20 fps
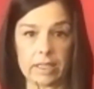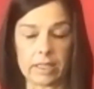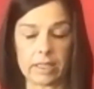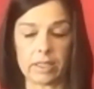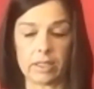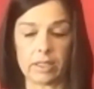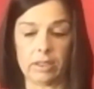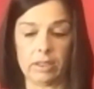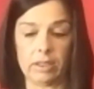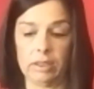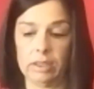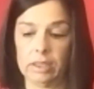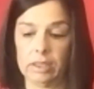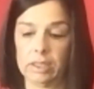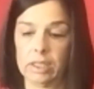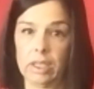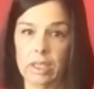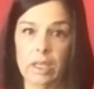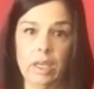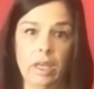still
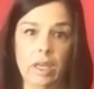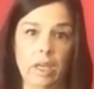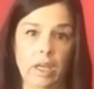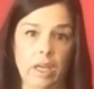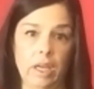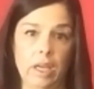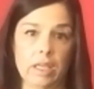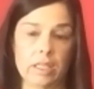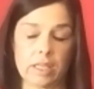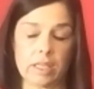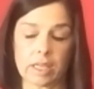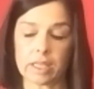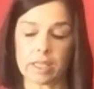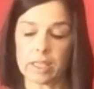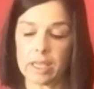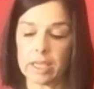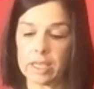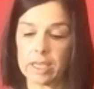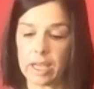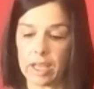
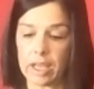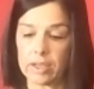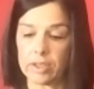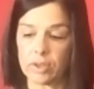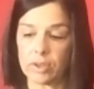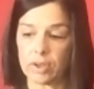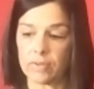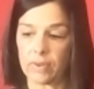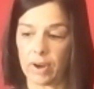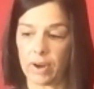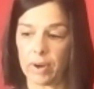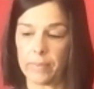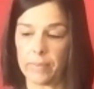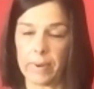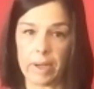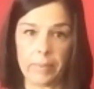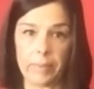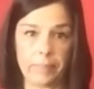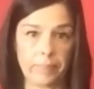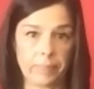sickly, not doing very
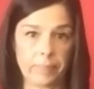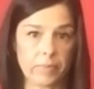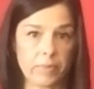well.